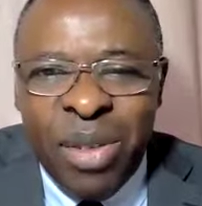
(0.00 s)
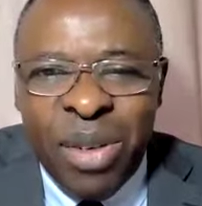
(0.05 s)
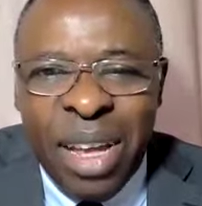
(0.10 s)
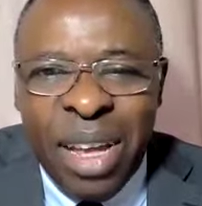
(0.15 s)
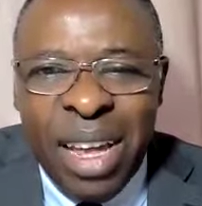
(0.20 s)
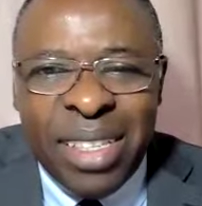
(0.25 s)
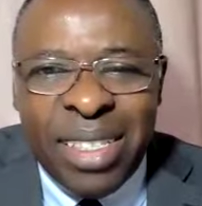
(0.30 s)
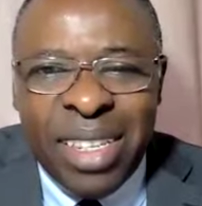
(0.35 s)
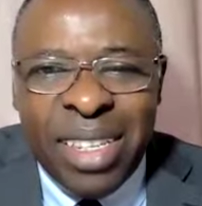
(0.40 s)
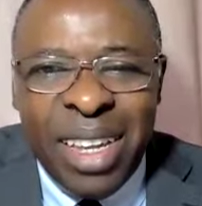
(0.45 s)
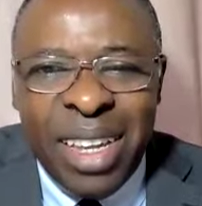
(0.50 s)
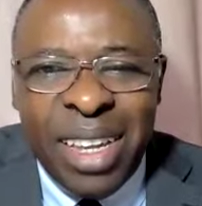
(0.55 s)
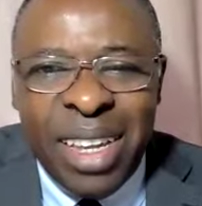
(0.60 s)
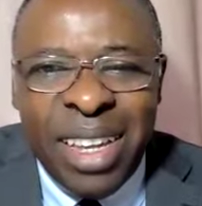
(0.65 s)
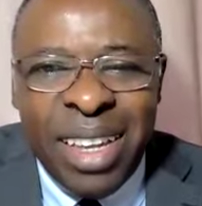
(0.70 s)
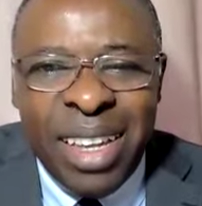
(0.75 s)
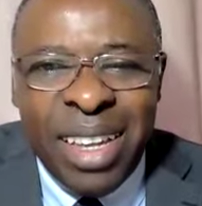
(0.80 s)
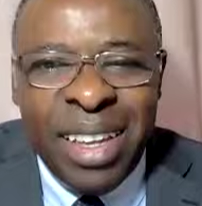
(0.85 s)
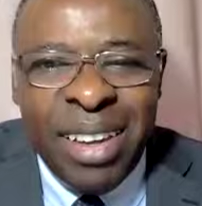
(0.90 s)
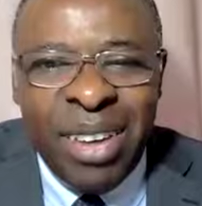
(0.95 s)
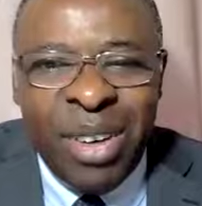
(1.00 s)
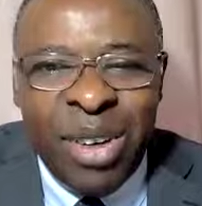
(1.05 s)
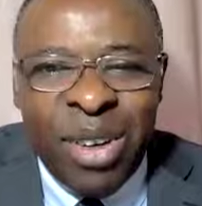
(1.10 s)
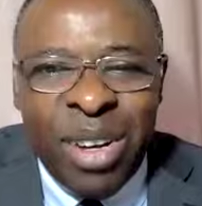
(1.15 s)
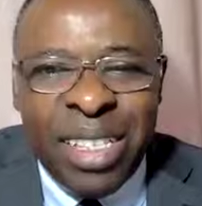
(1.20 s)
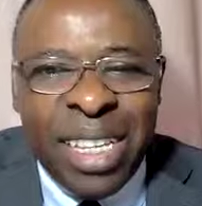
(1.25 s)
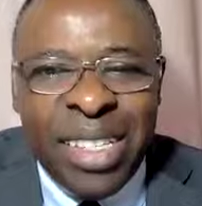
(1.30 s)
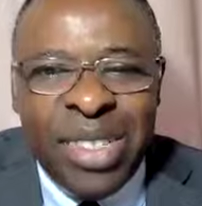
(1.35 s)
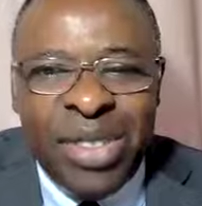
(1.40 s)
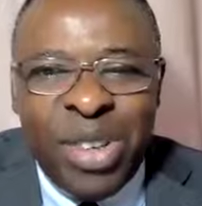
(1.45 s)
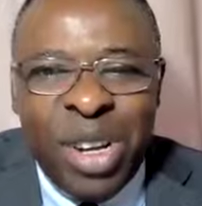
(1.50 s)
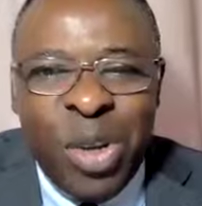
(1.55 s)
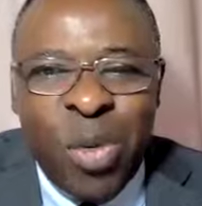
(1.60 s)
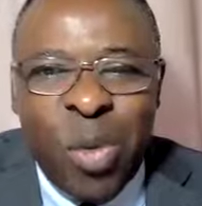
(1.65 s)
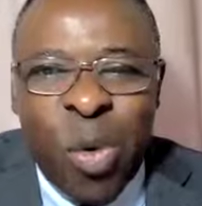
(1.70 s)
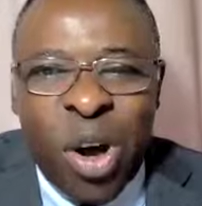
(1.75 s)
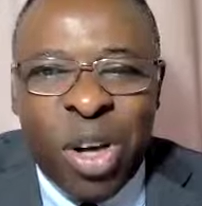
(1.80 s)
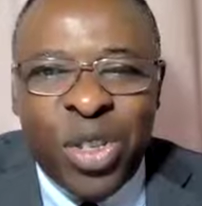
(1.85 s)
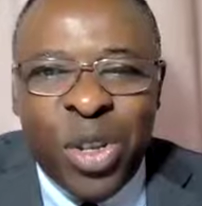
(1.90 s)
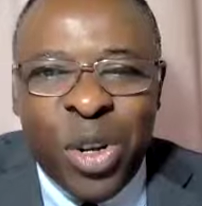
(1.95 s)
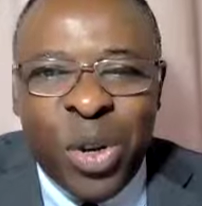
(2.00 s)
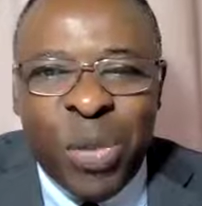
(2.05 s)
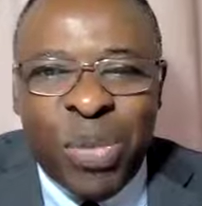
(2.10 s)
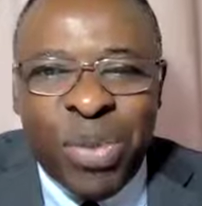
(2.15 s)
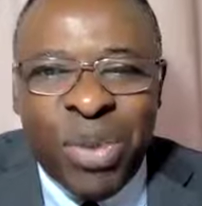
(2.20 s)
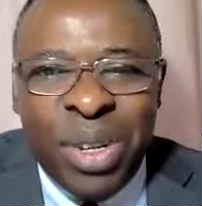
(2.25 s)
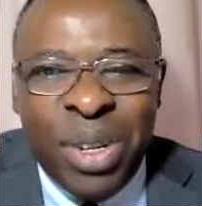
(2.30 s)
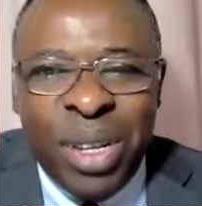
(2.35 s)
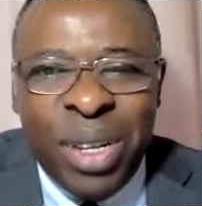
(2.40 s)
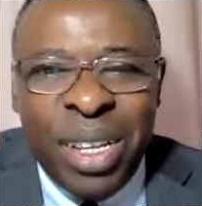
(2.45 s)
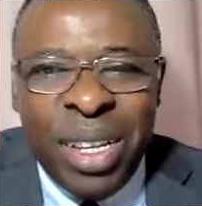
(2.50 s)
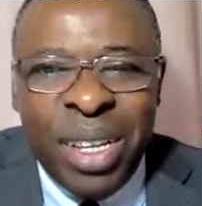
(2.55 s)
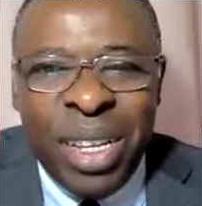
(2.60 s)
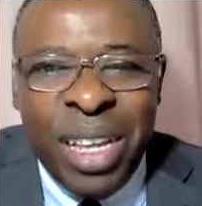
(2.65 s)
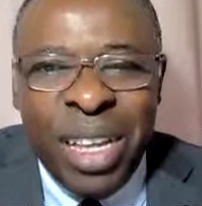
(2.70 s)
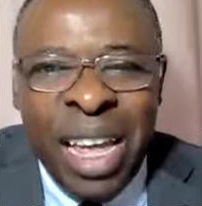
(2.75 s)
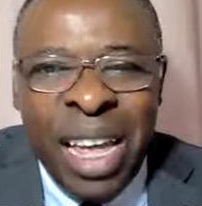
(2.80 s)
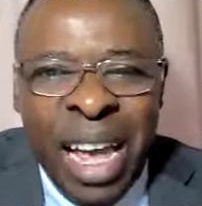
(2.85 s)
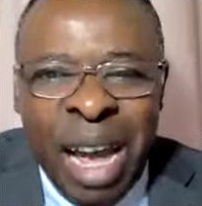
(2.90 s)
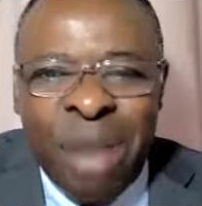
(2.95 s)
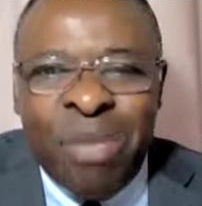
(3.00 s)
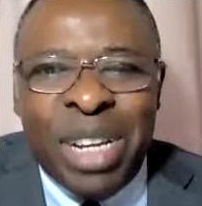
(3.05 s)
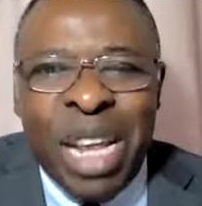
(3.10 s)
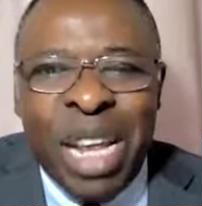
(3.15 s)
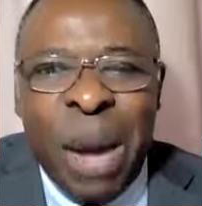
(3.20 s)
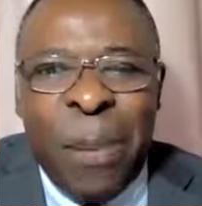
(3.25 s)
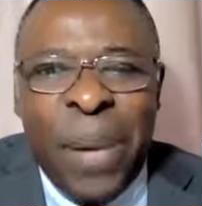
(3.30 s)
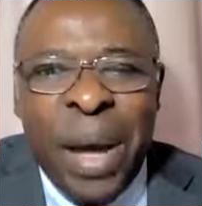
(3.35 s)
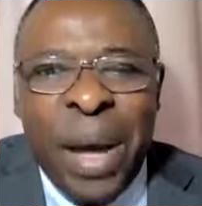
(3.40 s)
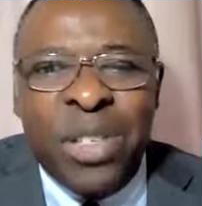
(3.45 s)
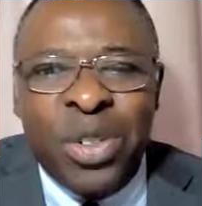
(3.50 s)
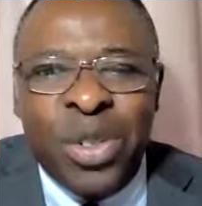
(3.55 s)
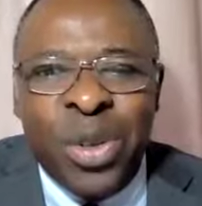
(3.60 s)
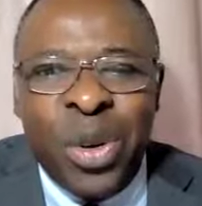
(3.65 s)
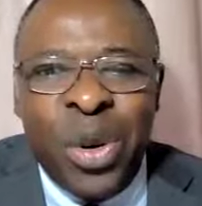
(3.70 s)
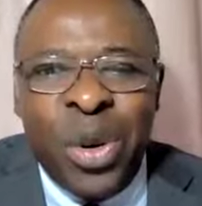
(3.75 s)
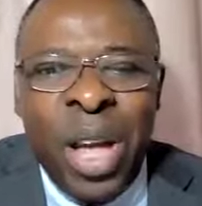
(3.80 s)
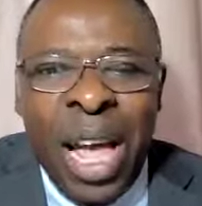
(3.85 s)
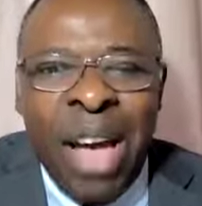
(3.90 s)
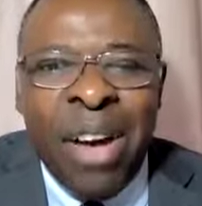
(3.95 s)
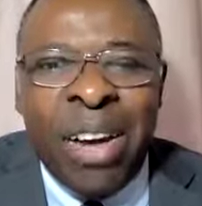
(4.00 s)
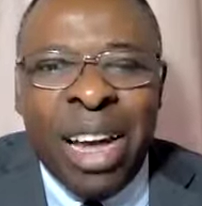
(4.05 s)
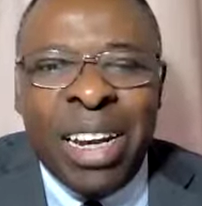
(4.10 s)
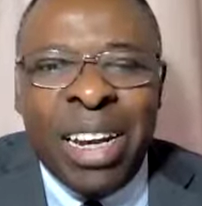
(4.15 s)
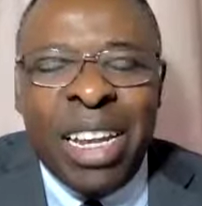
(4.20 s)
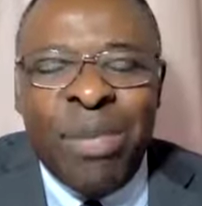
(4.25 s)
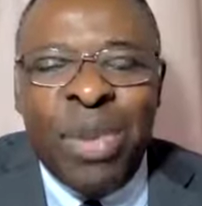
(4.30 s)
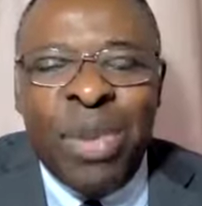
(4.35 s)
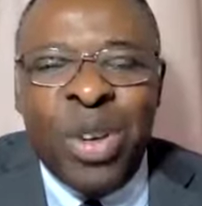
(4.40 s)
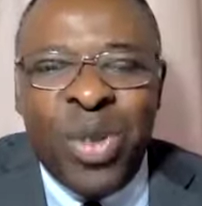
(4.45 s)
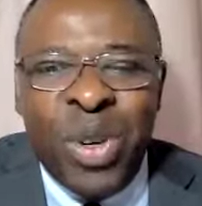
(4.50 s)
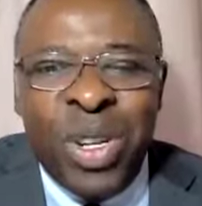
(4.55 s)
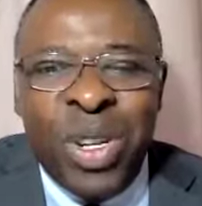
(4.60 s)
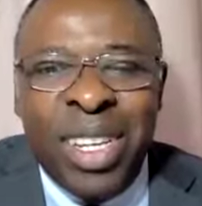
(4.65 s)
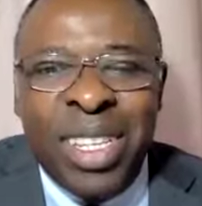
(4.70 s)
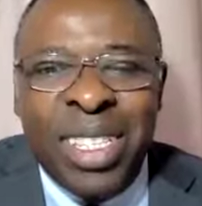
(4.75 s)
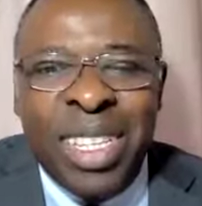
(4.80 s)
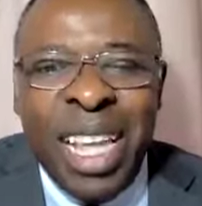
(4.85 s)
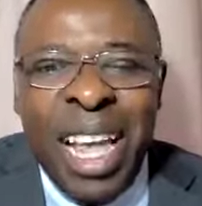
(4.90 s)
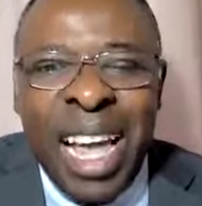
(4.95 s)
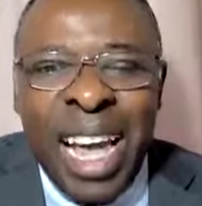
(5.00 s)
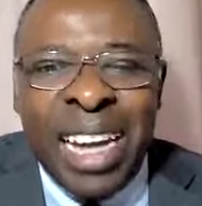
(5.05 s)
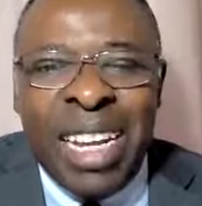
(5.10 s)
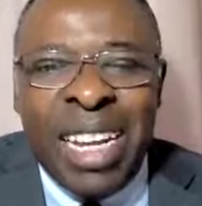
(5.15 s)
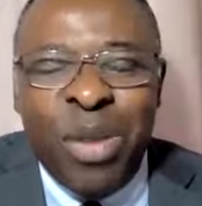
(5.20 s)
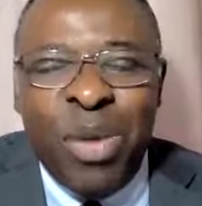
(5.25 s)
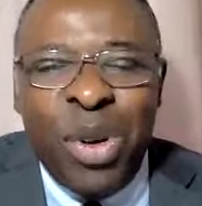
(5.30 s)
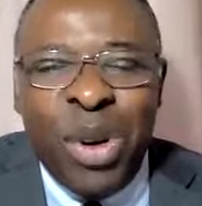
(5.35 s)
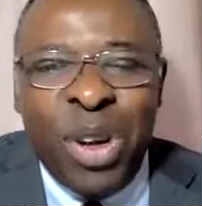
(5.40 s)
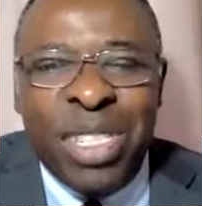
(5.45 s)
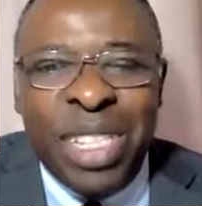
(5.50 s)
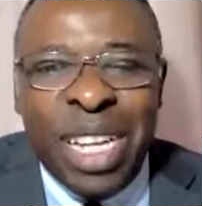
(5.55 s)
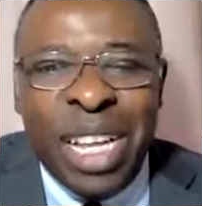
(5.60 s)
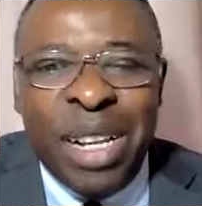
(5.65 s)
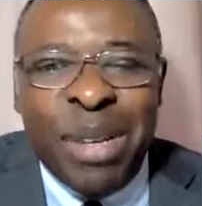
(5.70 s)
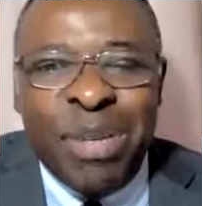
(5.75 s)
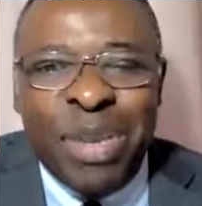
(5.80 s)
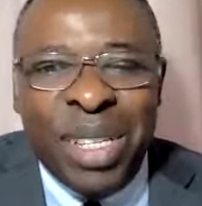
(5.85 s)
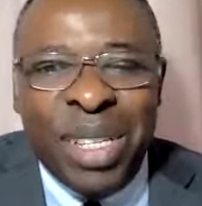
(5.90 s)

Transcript: get unnecessarily worked up. I'm their pastor. How can they be doing this? And they will not tell